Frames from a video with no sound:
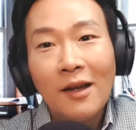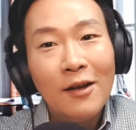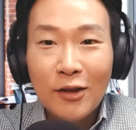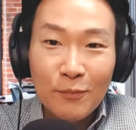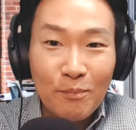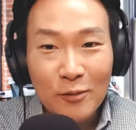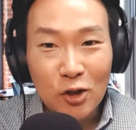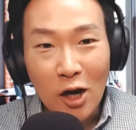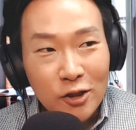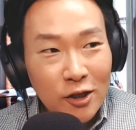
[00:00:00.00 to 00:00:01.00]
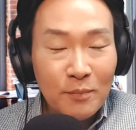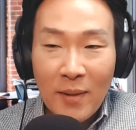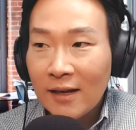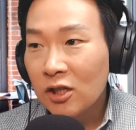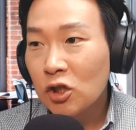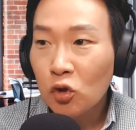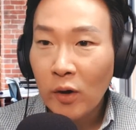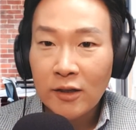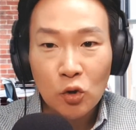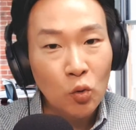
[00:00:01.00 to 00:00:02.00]
the judges,
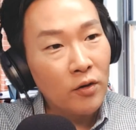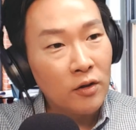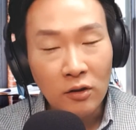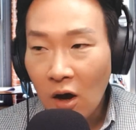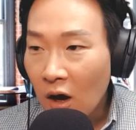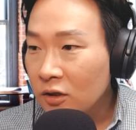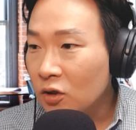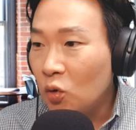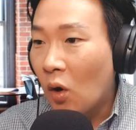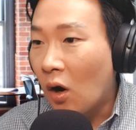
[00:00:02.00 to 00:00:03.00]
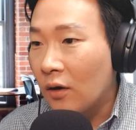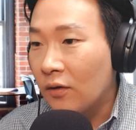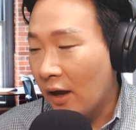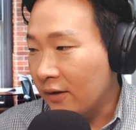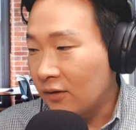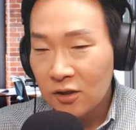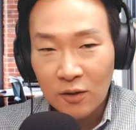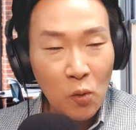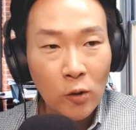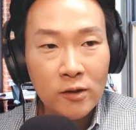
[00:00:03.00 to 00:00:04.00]
magistrates? Who are the laws? Who are like the
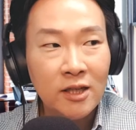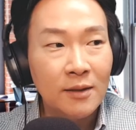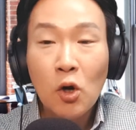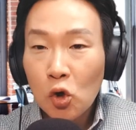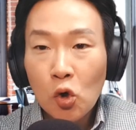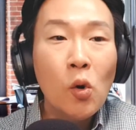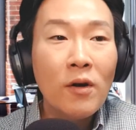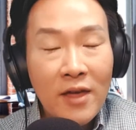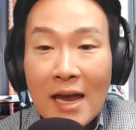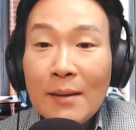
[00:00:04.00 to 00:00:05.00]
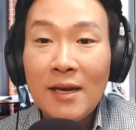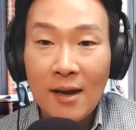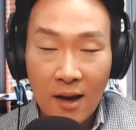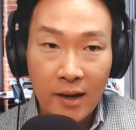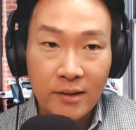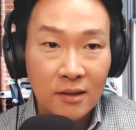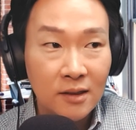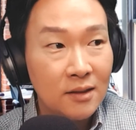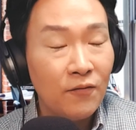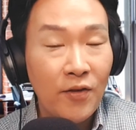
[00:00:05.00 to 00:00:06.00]
support team? Who are they behind?
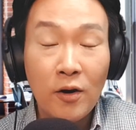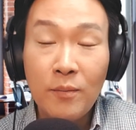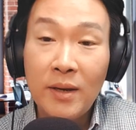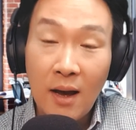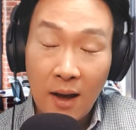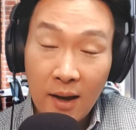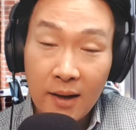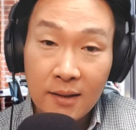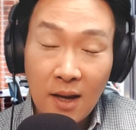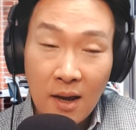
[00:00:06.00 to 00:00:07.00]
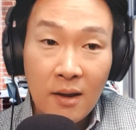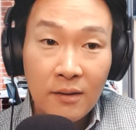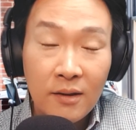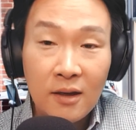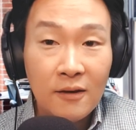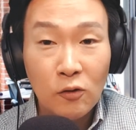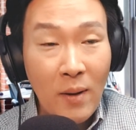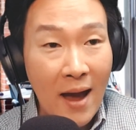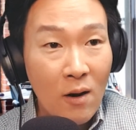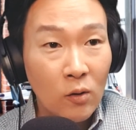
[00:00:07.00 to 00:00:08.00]
Because if they're behind the evil
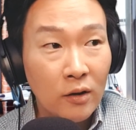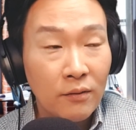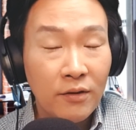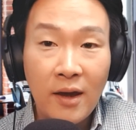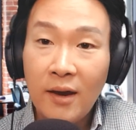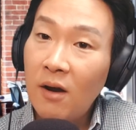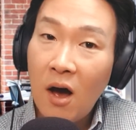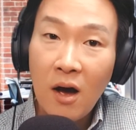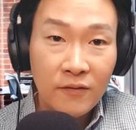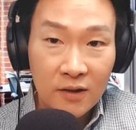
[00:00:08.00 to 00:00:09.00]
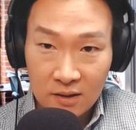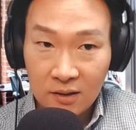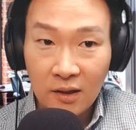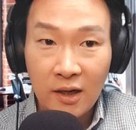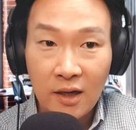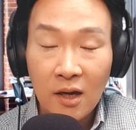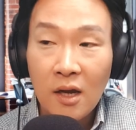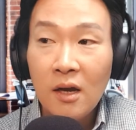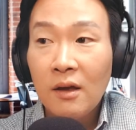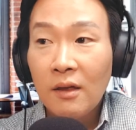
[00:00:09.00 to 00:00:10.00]
power, then obviously
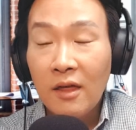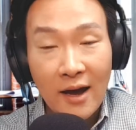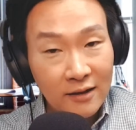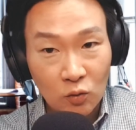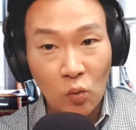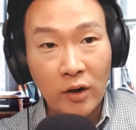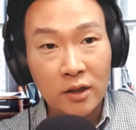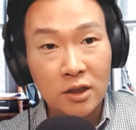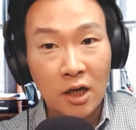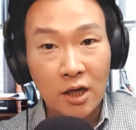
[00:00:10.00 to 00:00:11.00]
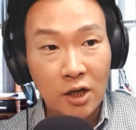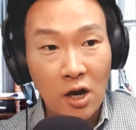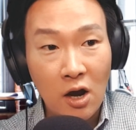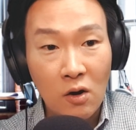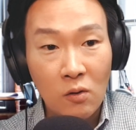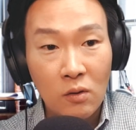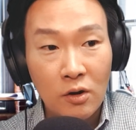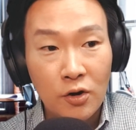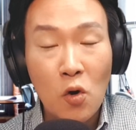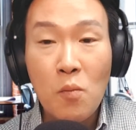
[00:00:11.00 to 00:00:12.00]
that's where it's going to go.
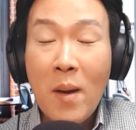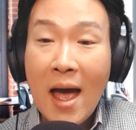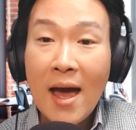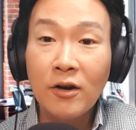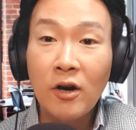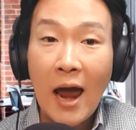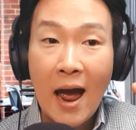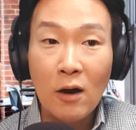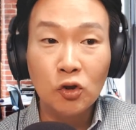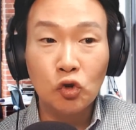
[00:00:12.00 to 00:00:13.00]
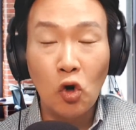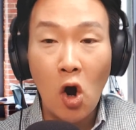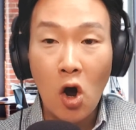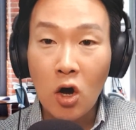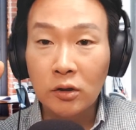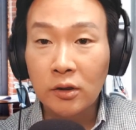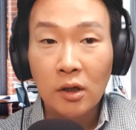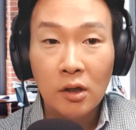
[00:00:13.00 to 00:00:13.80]
No matter how strong